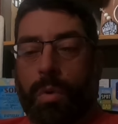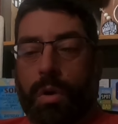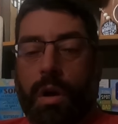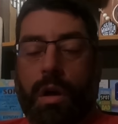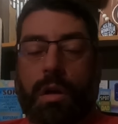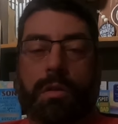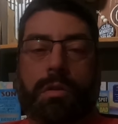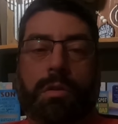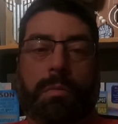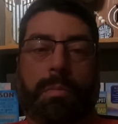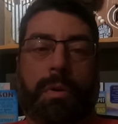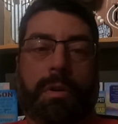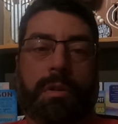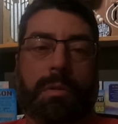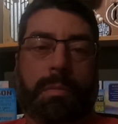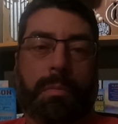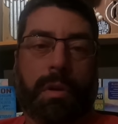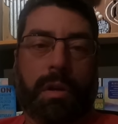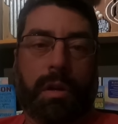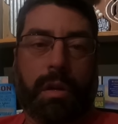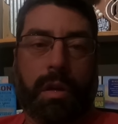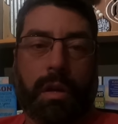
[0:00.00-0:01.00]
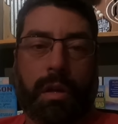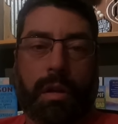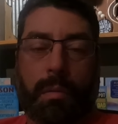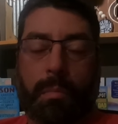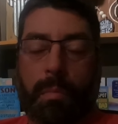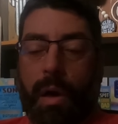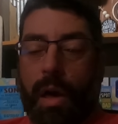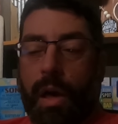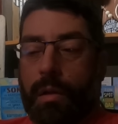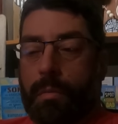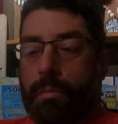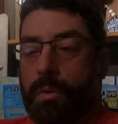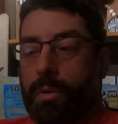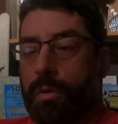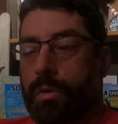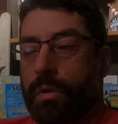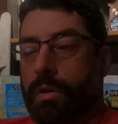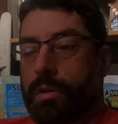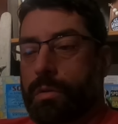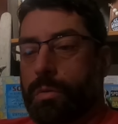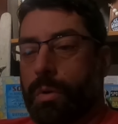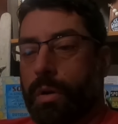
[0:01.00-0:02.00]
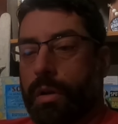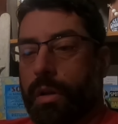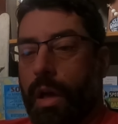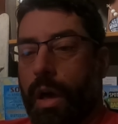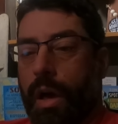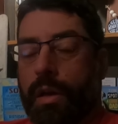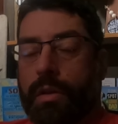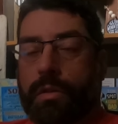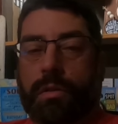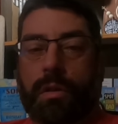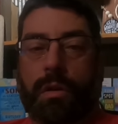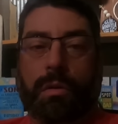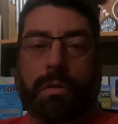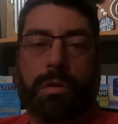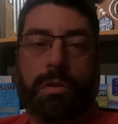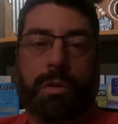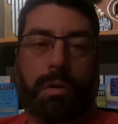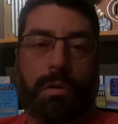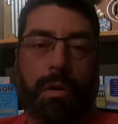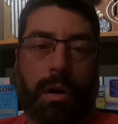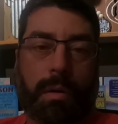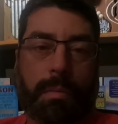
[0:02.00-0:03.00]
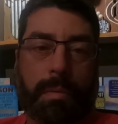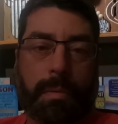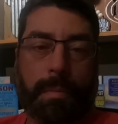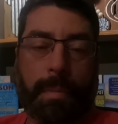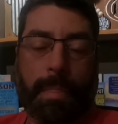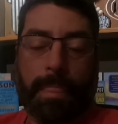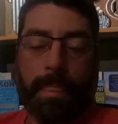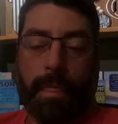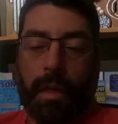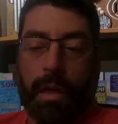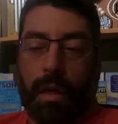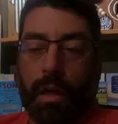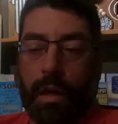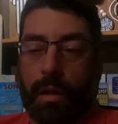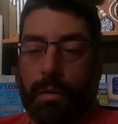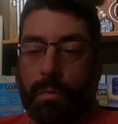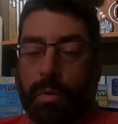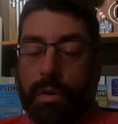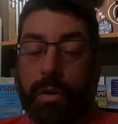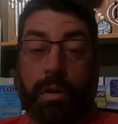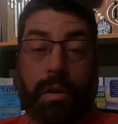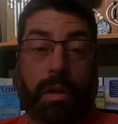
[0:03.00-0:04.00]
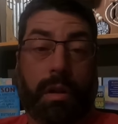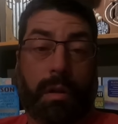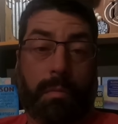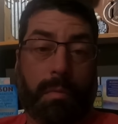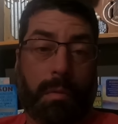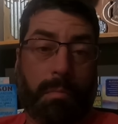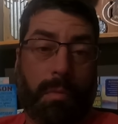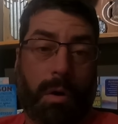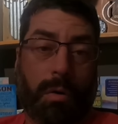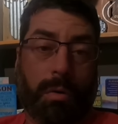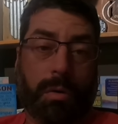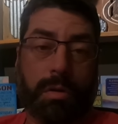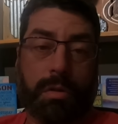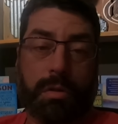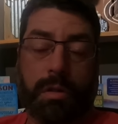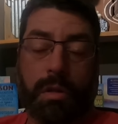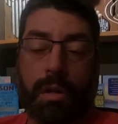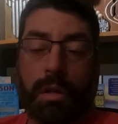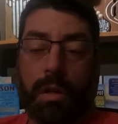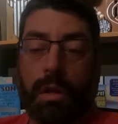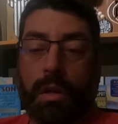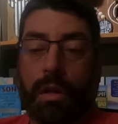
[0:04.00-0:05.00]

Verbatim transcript: What also puts me in a bad mood is when guys don't show up, and when you need them the most.